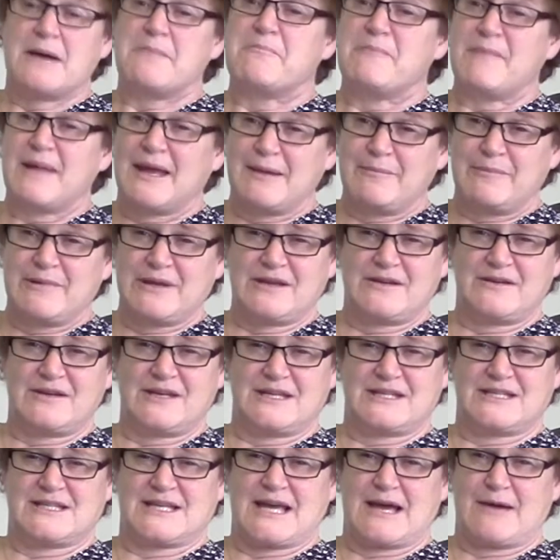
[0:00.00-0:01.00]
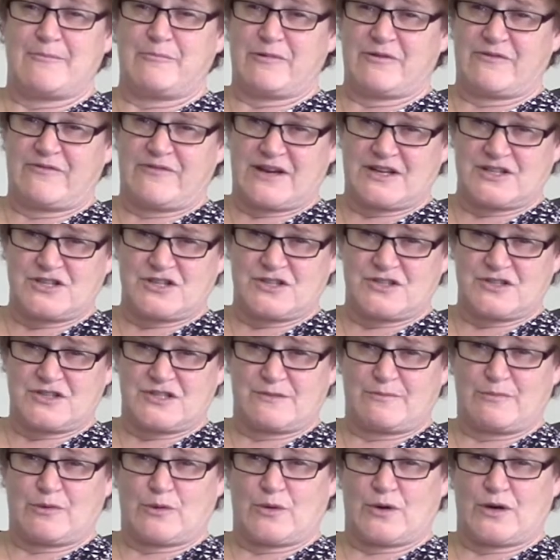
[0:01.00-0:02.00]
Maybe you need to get professional
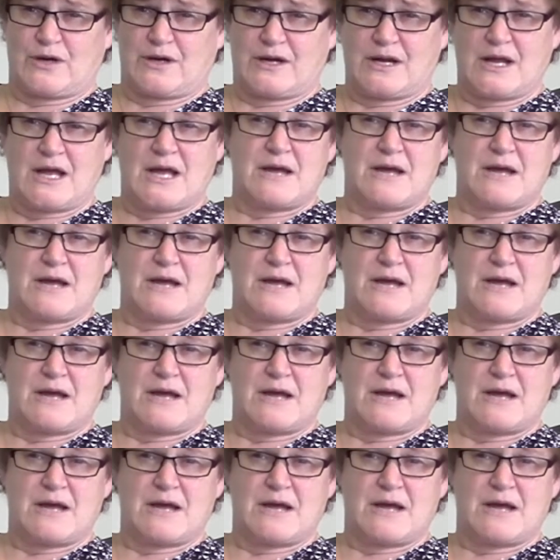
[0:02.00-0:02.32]
support.